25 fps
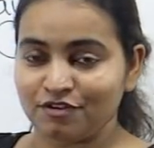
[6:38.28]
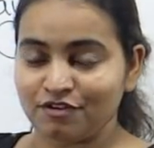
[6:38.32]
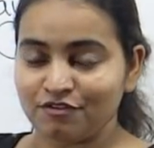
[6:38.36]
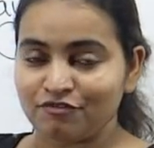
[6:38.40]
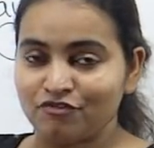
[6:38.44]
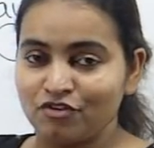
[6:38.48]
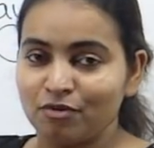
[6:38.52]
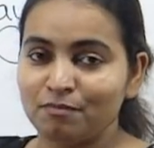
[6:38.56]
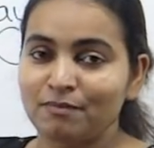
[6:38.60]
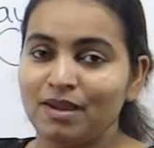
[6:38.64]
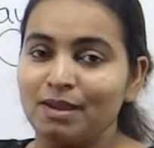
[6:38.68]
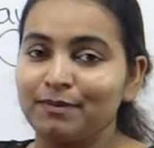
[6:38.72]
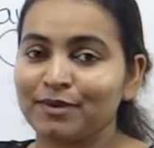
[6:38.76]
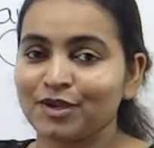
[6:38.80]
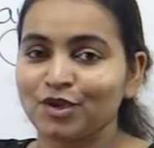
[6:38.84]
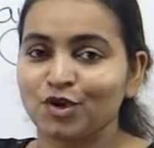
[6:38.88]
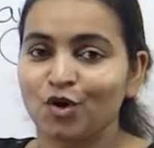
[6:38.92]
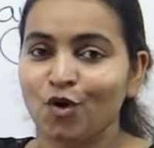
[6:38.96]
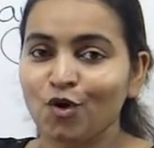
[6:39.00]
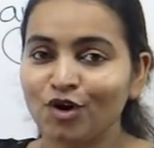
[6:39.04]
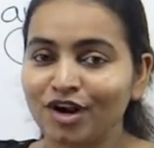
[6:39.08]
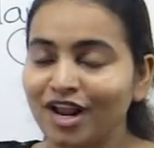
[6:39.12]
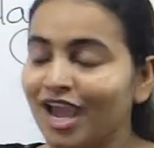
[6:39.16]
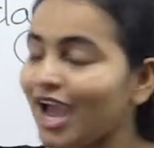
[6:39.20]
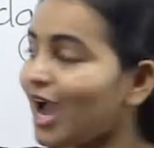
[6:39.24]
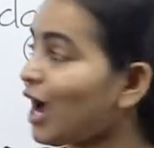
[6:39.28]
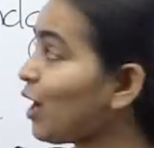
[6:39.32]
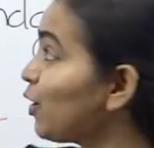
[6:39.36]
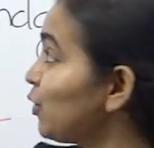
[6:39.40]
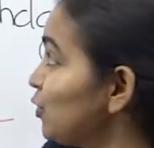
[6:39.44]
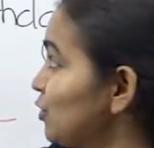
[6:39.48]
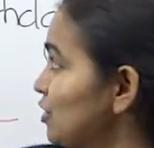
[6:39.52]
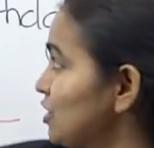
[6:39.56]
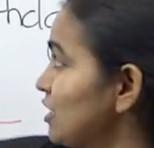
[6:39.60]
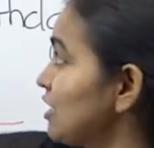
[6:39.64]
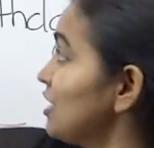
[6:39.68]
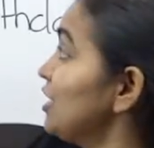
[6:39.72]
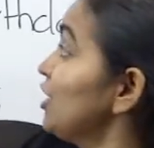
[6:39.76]
from maybe your
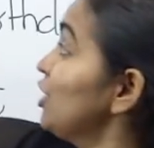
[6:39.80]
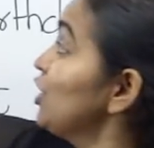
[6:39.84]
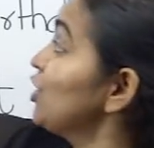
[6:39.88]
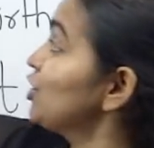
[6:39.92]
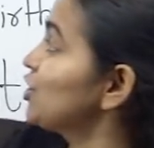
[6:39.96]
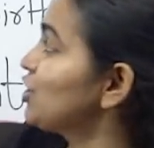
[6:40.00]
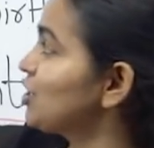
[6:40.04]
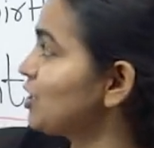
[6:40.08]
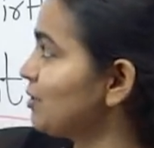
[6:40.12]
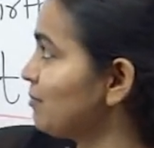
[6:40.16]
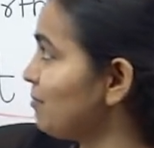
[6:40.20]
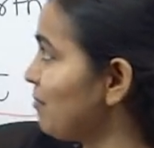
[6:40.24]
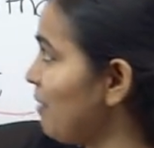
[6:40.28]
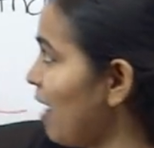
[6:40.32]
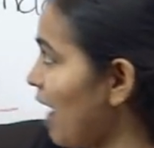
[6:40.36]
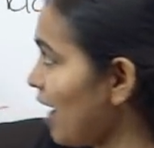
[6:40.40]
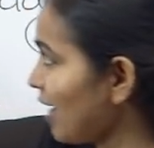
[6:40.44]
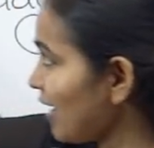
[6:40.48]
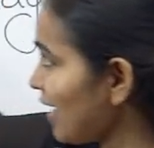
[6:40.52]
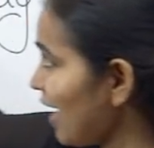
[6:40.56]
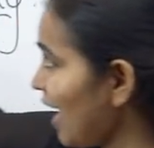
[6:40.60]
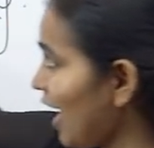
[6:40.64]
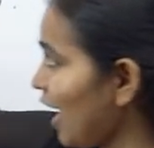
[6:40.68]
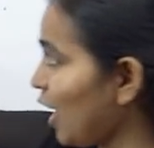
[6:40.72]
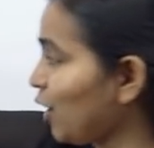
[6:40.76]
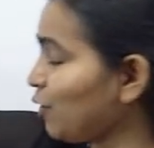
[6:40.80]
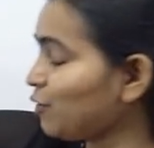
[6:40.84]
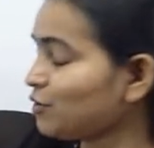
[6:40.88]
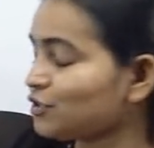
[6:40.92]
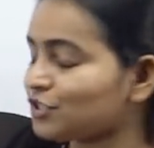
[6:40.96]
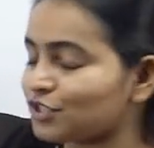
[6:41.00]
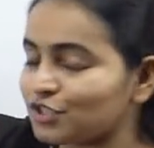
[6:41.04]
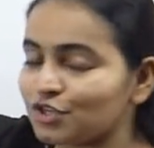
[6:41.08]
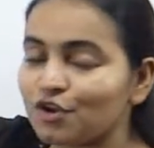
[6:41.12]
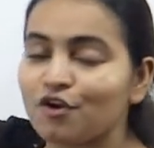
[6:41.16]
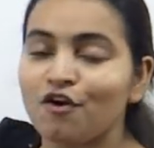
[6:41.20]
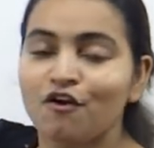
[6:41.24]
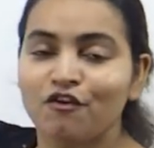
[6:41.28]
house to my
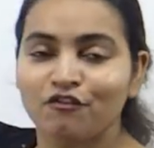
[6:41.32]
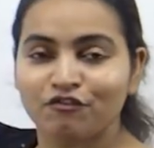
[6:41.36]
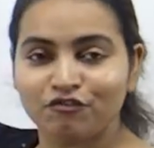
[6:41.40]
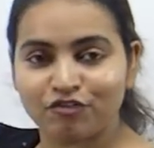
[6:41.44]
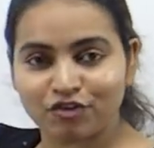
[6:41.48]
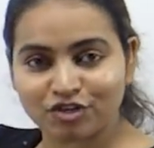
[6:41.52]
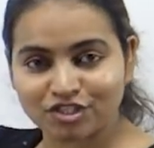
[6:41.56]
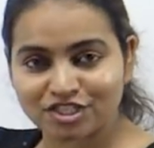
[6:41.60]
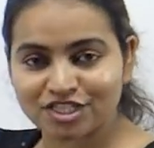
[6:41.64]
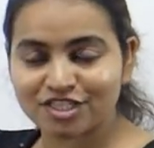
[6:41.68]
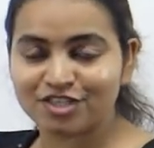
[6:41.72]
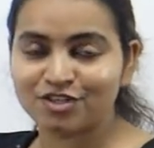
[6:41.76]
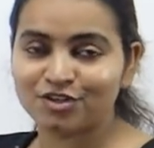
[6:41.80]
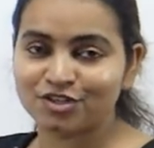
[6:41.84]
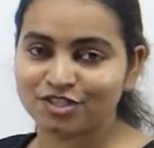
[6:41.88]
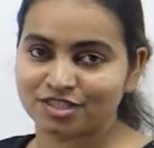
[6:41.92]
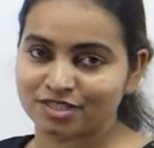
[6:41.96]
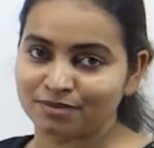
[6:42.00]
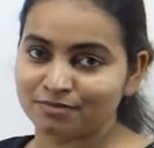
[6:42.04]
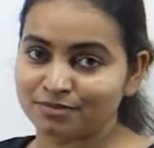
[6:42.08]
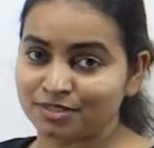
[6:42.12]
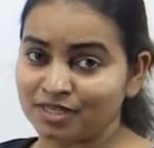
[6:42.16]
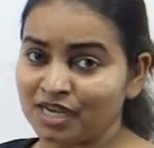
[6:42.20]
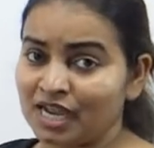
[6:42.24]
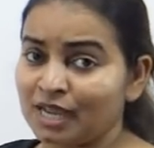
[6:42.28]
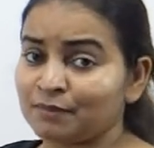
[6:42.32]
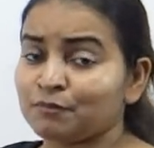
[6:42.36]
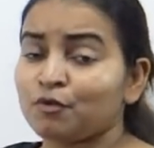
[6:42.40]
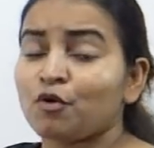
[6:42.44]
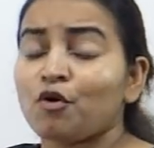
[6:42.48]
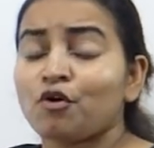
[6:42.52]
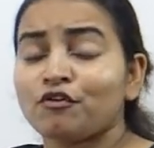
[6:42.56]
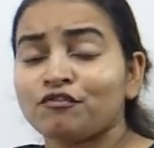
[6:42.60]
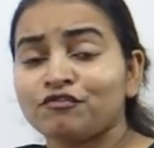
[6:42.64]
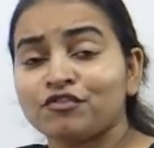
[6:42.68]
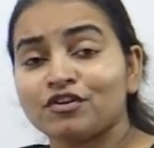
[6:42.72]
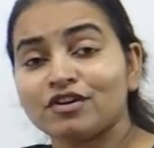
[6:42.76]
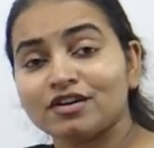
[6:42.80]
house for dinner sometime
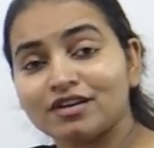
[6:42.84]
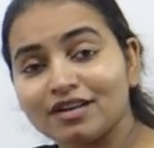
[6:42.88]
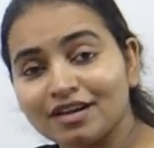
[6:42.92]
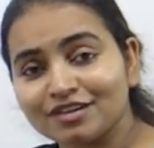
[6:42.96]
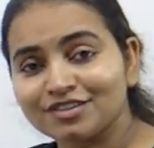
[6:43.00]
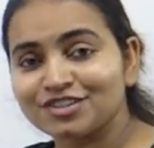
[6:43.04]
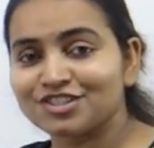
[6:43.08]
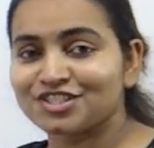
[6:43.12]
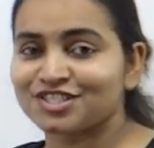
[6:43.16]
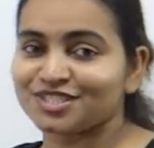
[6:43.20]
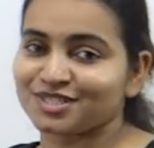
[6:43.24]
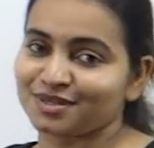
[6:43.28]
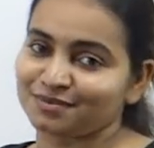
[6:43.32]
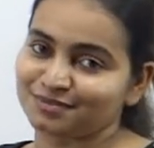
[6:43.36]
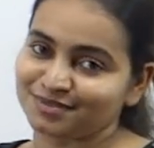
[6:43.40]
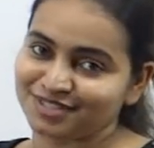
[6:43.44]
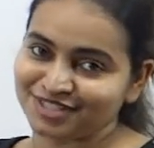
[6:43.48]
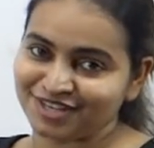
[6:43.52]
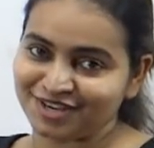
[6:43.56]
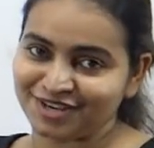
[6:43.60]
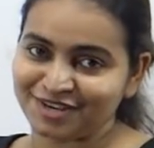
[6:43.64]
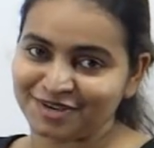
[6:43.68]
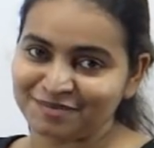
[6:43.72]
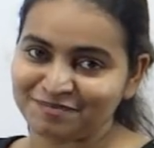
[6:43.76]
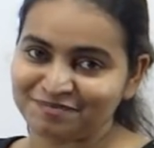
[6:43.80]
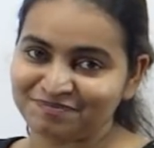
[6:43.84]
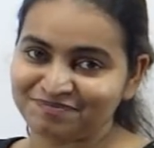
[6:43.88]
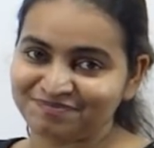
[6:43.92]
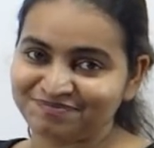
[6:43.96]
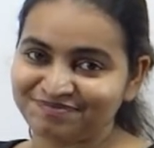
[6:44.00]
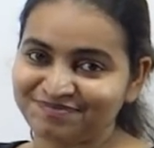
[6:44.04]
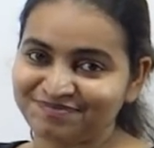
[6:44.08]
or for lunch sometime.